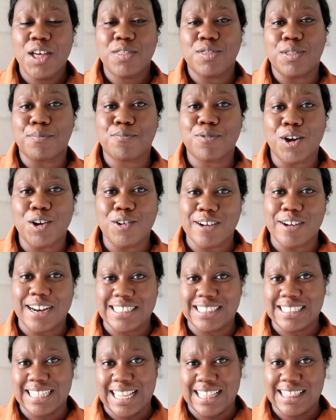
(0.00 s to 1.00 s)
the
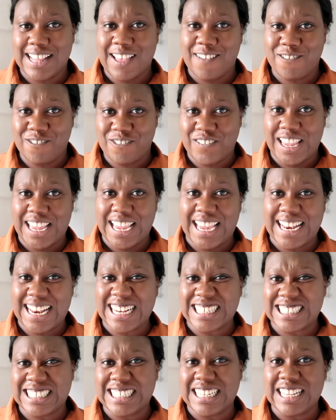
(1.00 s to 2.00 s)
progress in their feet and
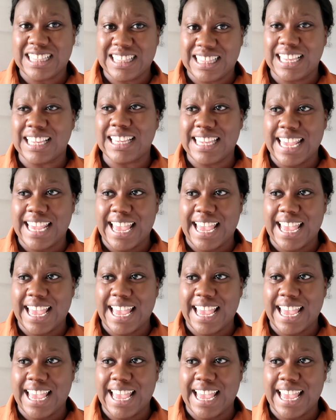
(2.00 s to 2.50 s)
actually think,